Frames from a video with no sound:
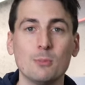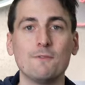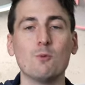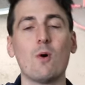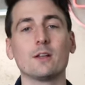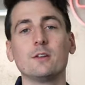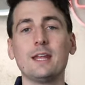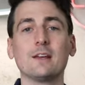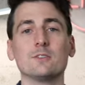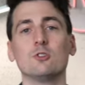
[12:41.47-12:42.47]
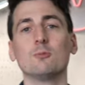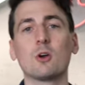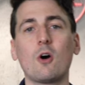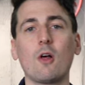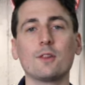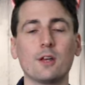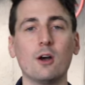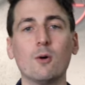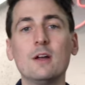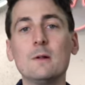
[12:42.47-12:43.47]
if you wanted to take a Zoom call on the
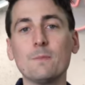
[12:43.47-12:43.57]
go,